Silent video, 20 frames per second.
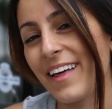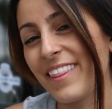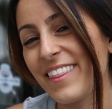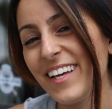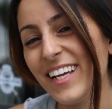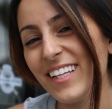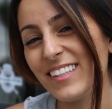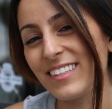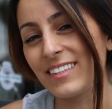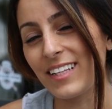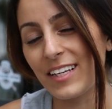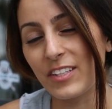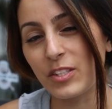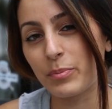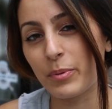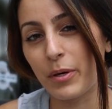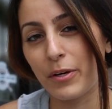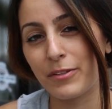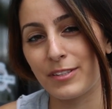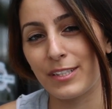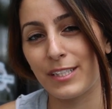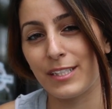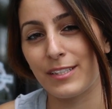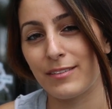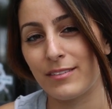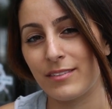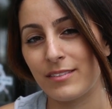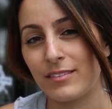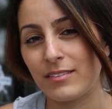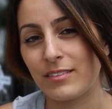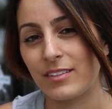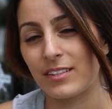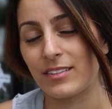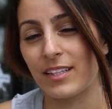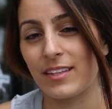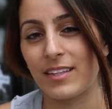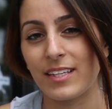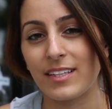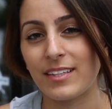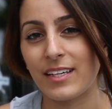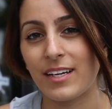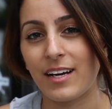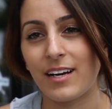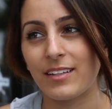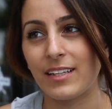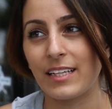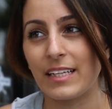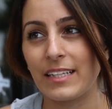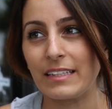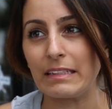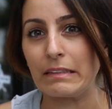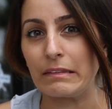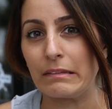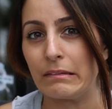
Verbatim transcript: I think it's less protein, because I think they got like,